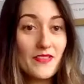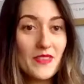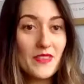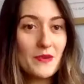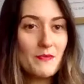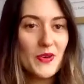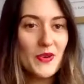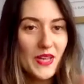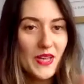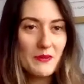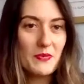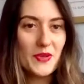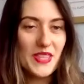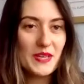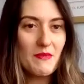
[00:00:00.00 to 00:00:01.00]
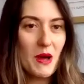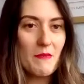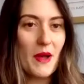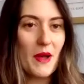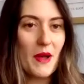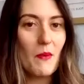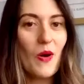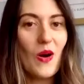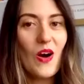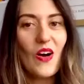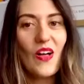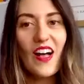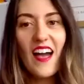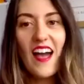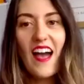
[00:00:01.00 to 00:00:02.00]
the book and put them on my
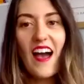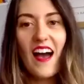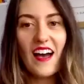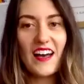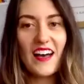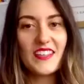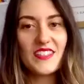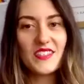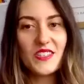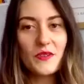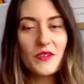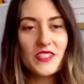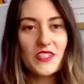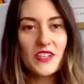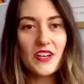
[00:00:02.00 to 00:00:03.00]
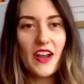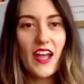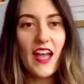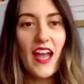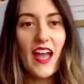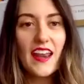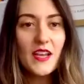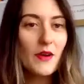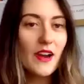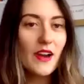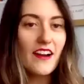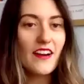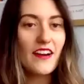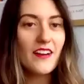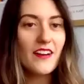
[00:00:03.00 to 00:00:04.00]
wall. So is there
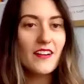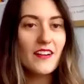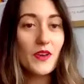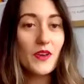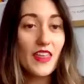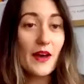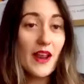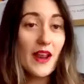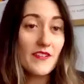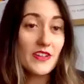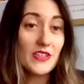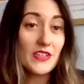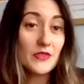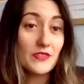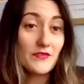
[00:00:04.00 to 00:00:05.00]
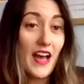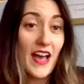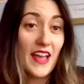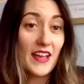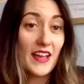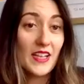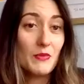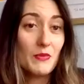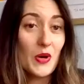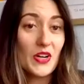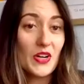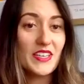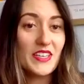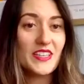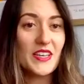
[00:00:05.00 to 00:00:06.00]
anywhere, without having to defile a
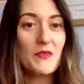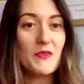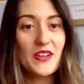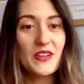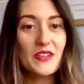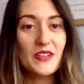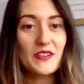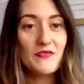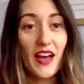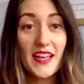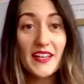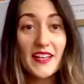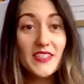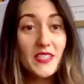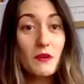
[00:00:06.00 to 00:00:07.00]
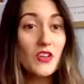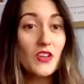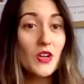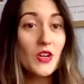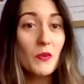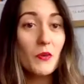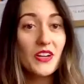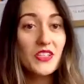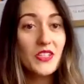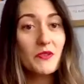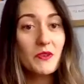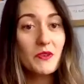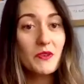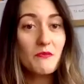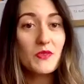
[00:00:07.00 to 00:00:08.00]
book, that we could find some of your work to
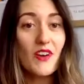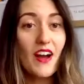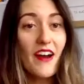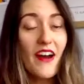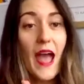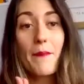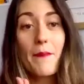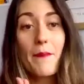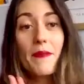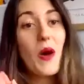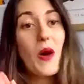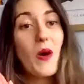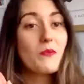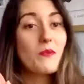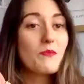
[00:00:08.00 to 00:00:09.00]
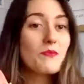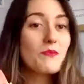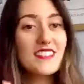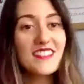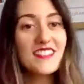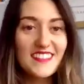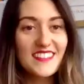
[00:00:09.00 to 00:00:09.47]
improve our happy homes?